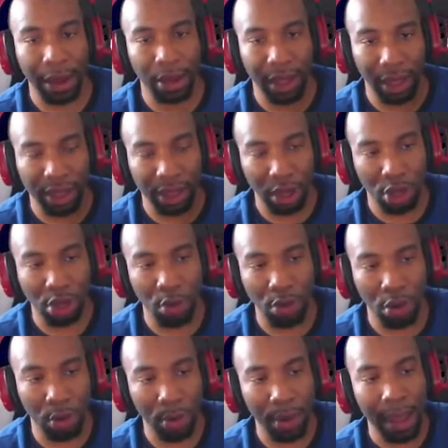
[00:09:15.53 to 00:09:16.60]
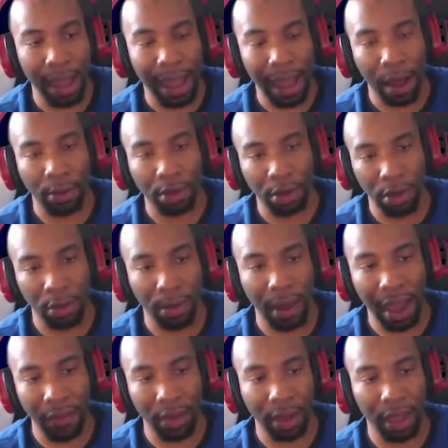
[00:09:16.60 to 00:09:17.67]
like I said, shows you how to do
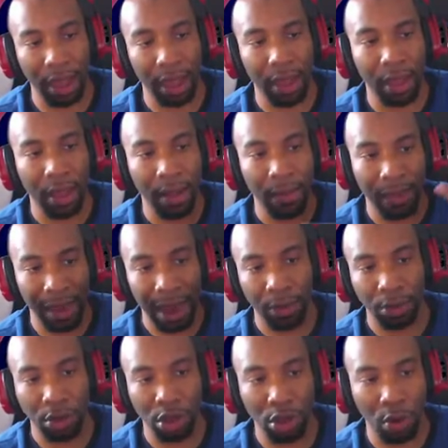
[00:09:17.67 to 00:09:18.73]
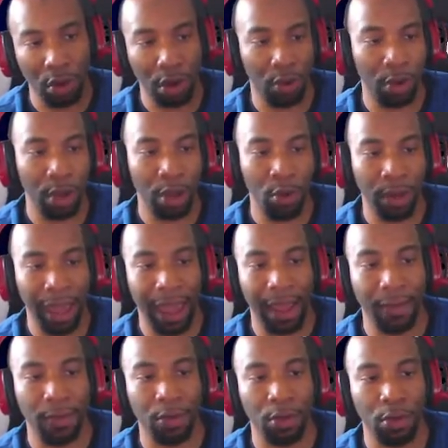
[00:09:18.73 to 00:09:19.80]
everything that I was just showing you. You
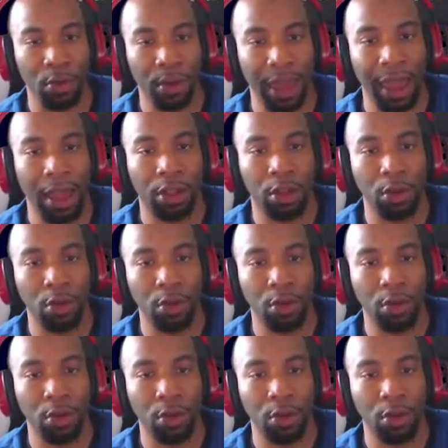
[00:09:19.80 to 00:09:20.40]
can't do